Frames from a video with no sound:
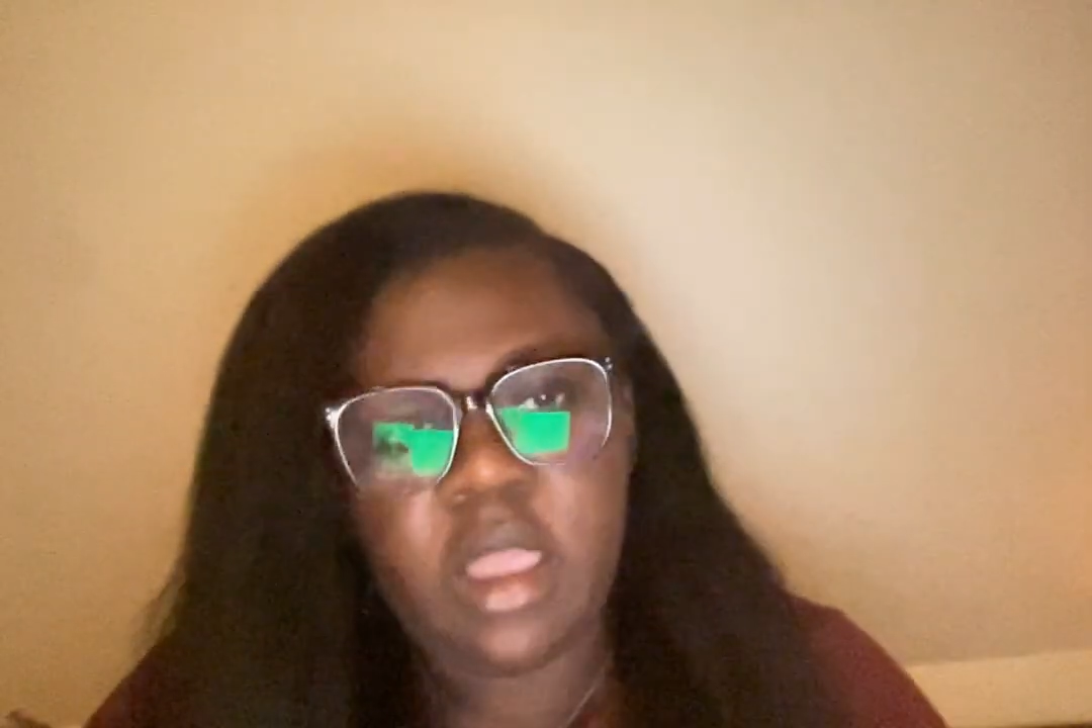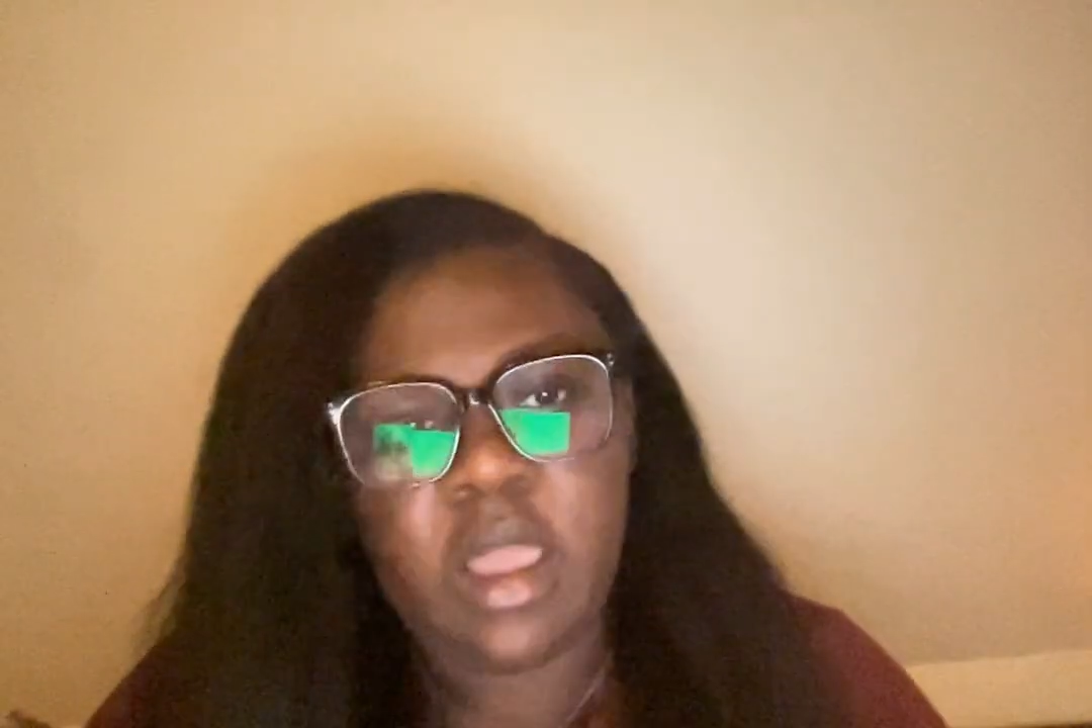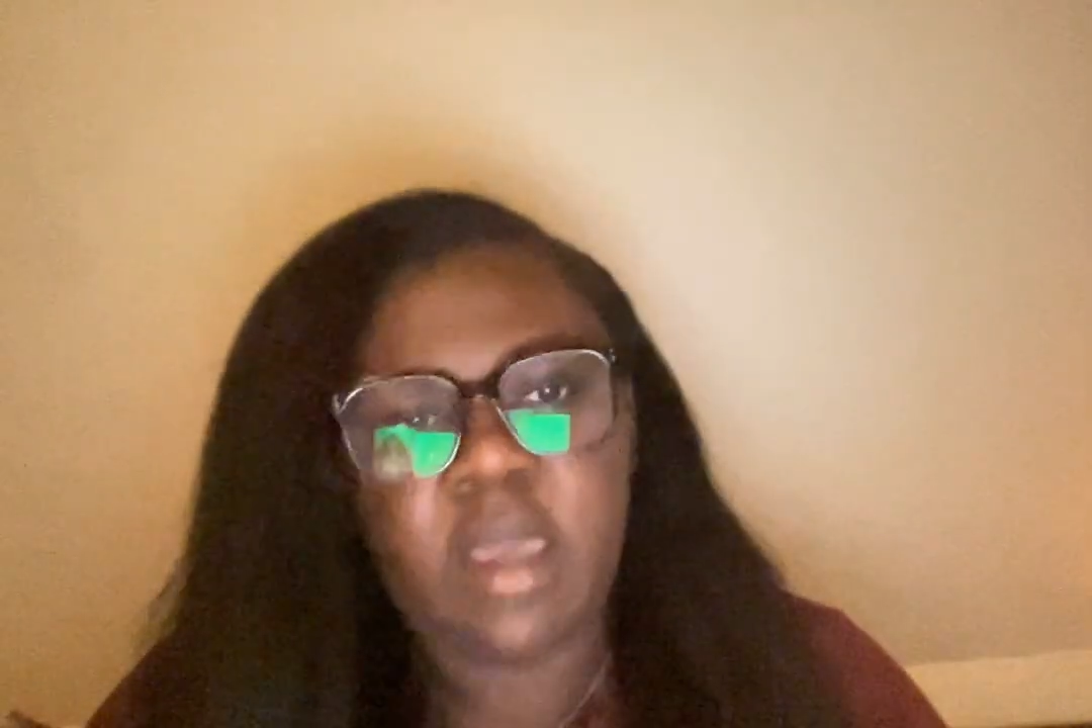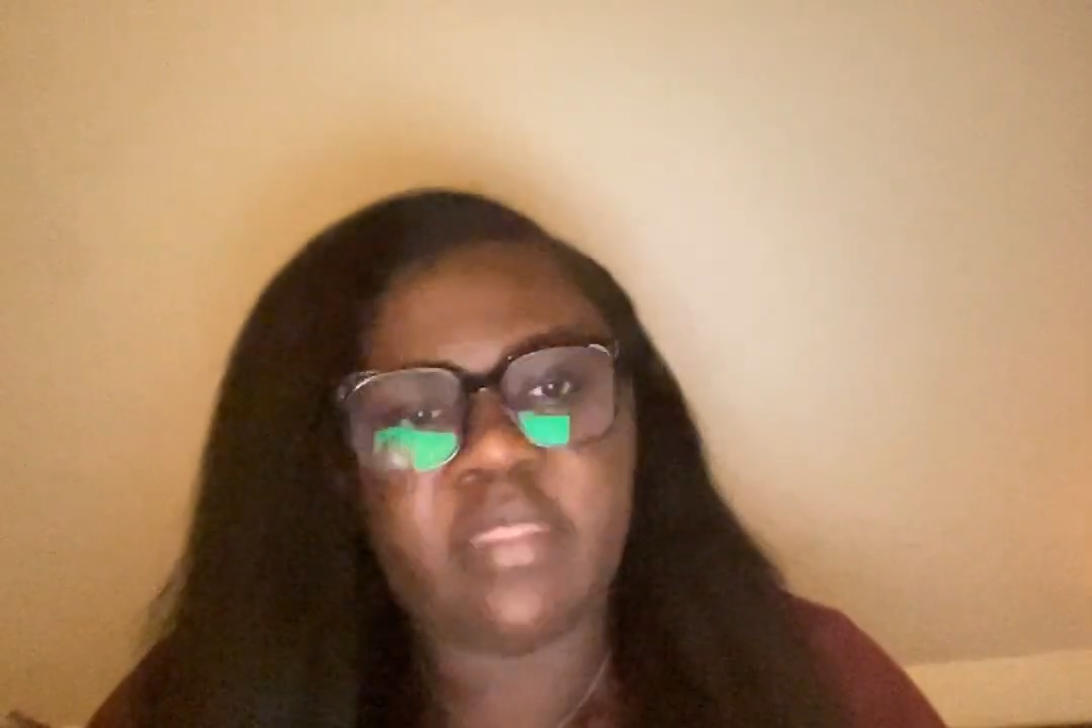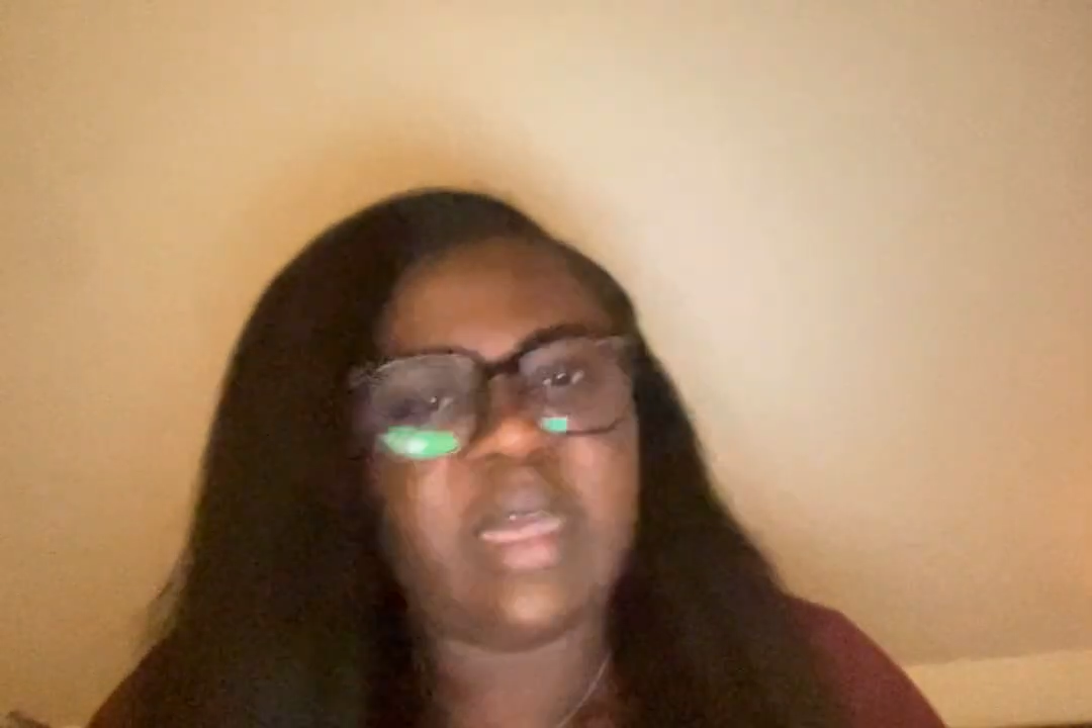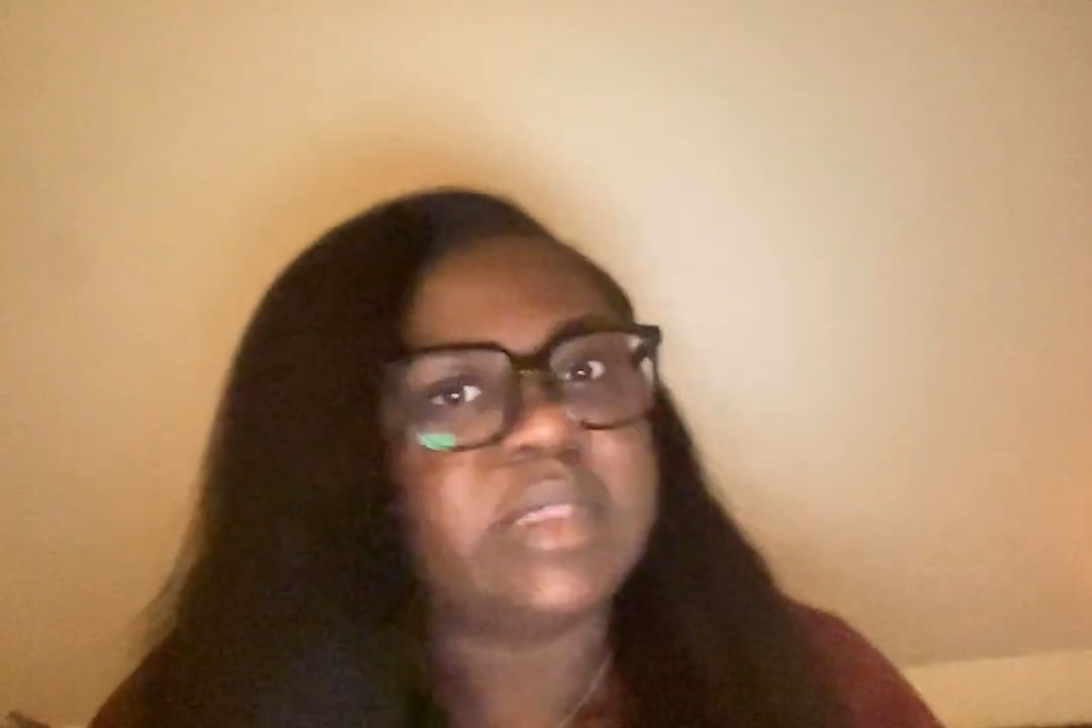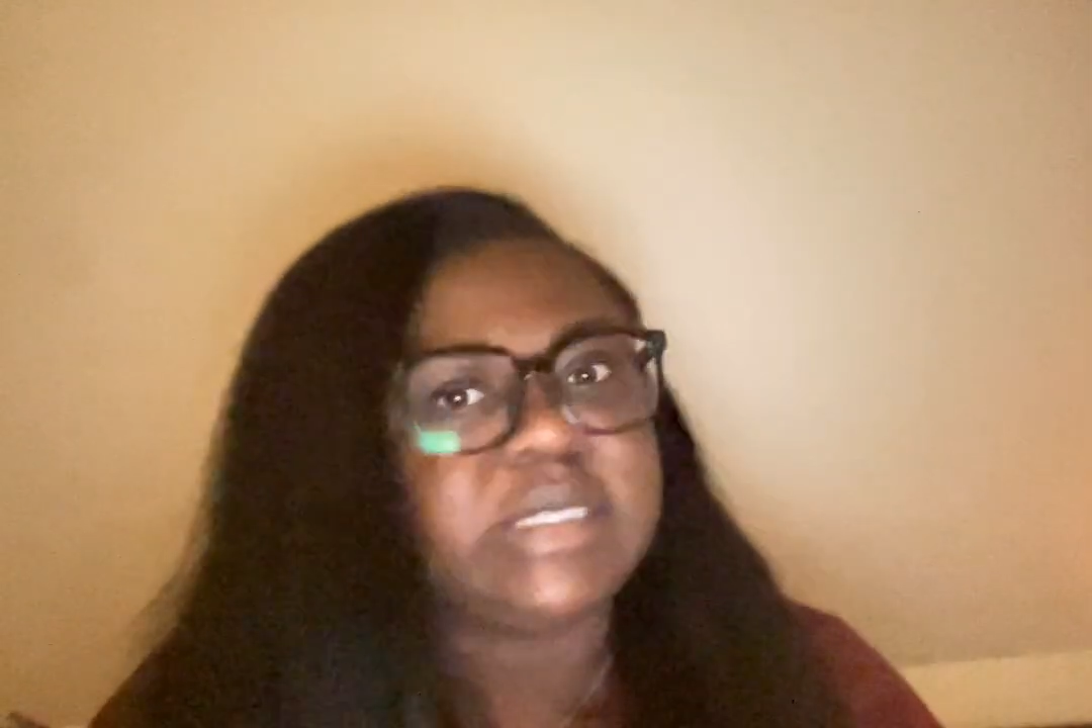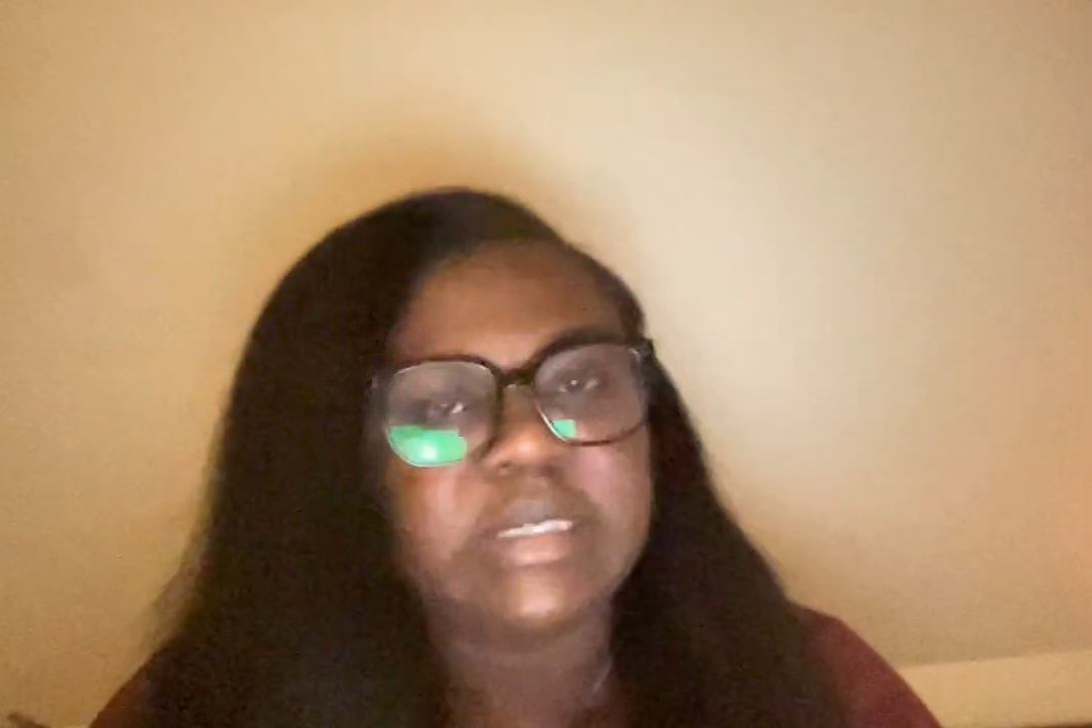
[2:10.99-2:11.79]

That